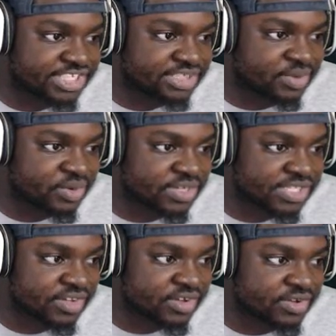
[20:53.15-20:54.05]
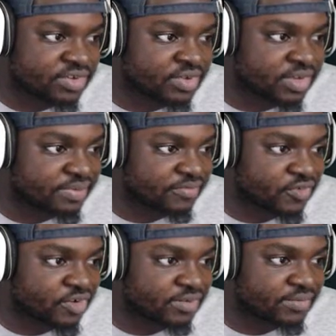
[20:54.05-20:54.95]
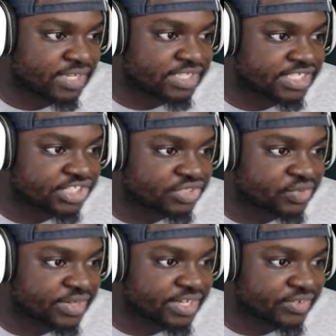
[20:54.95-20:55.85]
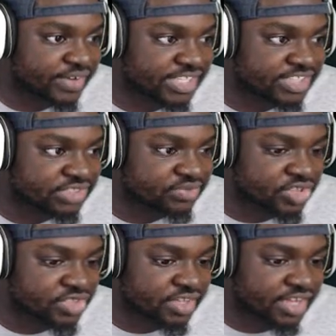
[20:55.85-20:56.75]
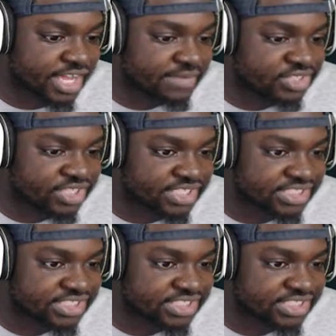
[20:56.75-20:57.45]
mode is on, you can perform additional interactions with objects.